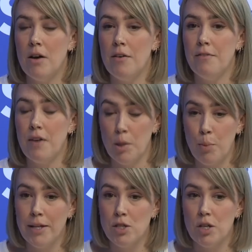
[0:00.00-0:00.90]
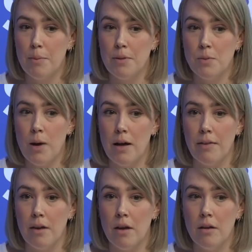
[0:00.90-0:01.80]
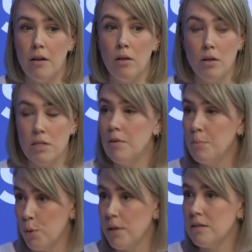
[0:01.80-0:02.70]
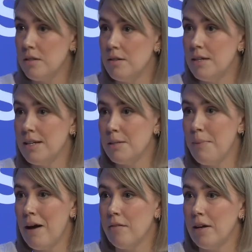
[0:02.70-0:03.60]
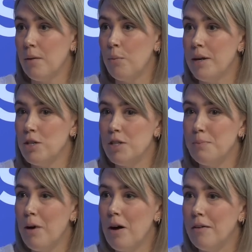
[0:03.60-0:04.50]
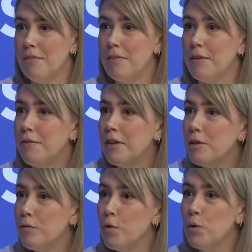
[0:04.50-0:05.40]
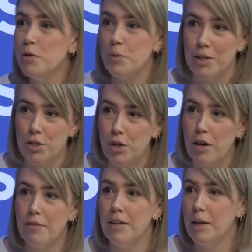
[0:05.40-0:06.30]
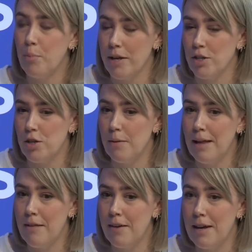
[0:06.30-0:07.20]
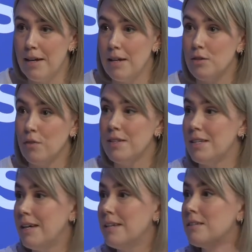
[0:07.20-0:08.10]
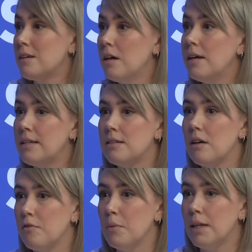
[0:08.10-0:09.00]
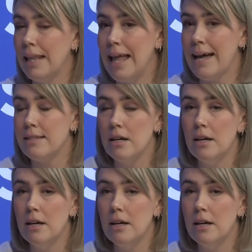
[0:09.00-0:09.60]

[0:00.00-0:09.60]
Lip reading: of an apprenticeship as well that lots of employers do see as a barrier, which is part of the funding rules which govern the Apprenticeship Levy, because obviously it's government led.